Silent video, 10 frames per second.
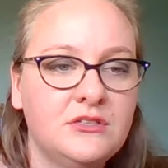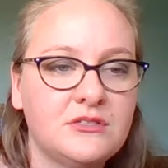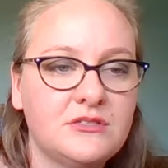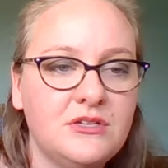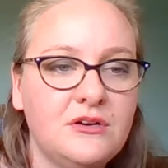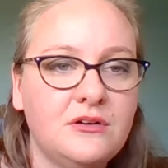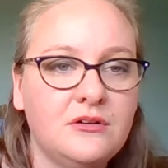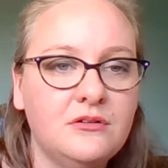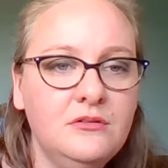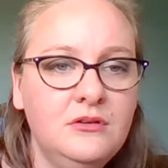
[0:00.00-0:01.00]

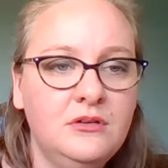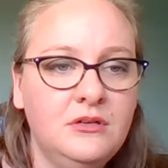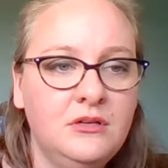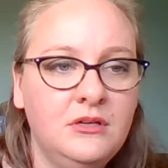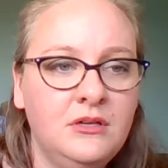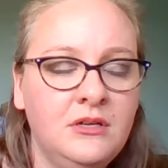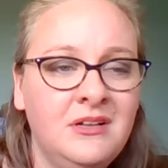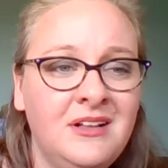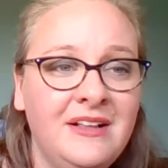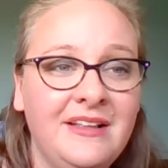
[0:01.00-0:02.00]
So
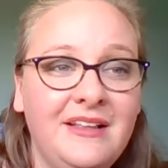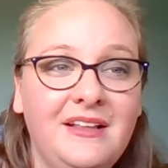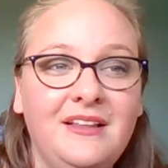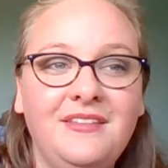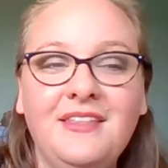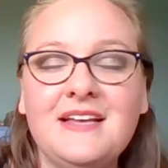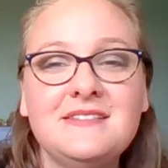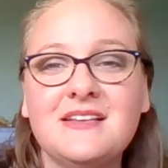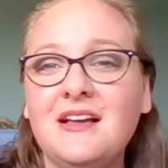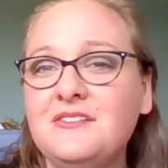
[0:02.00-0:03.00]

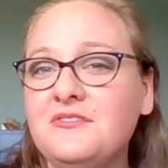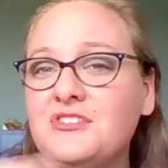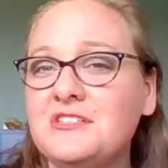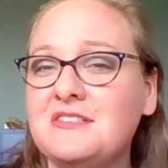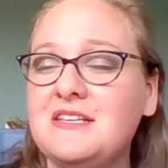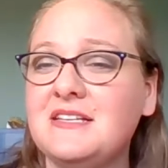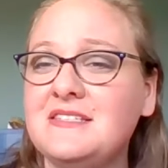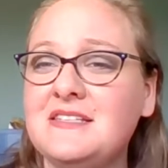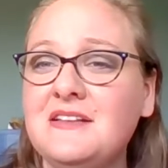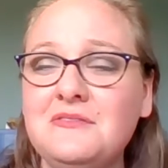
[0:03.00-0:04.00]
that's kind of just the
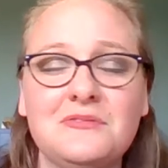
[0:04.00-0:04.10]
extent.